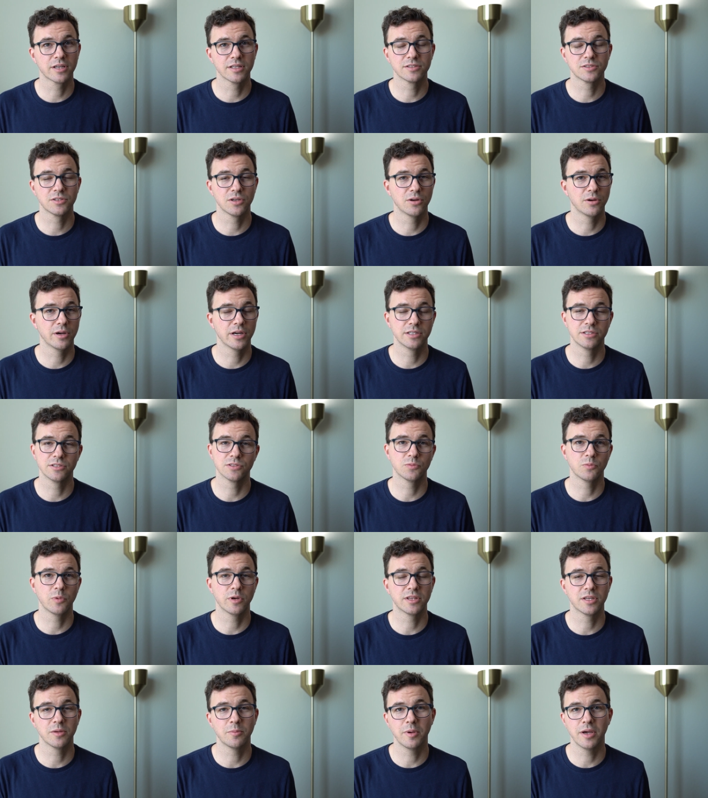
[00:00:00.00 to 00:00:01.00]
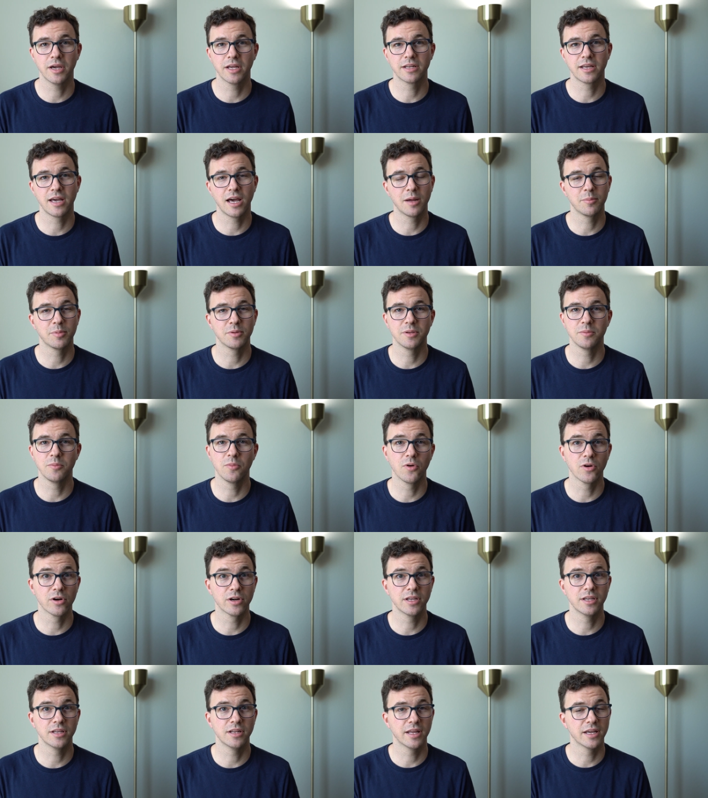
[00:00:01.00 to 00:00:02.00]
And so I just went to bed, got up in the
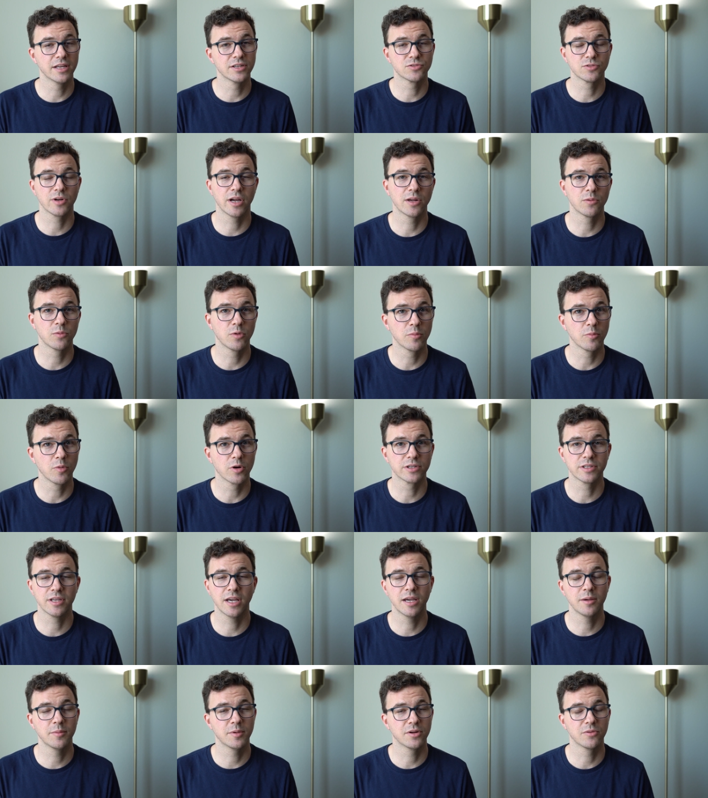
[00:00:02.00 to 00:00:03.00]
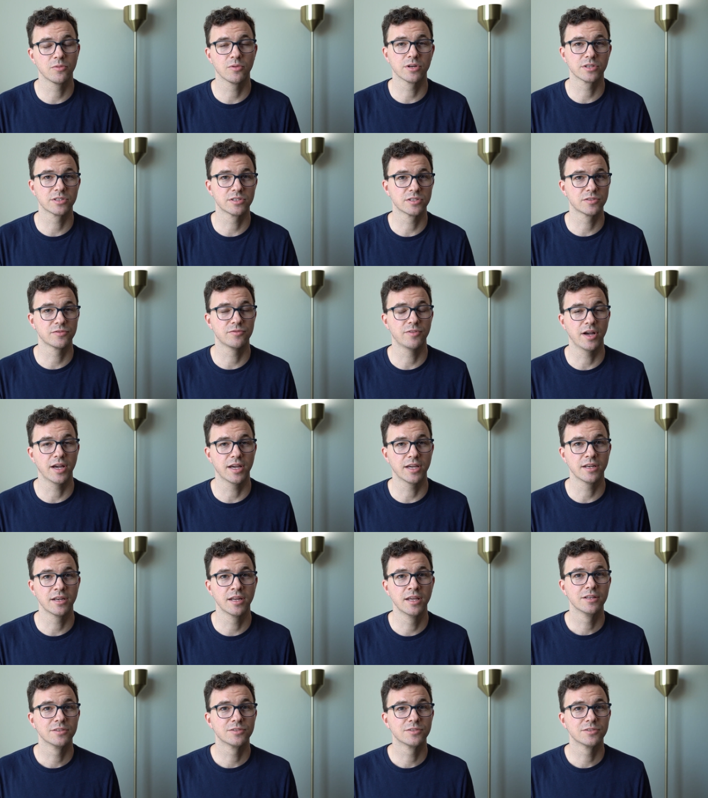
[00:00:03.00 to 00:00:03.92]
morning and tried one more time and it worked just fine.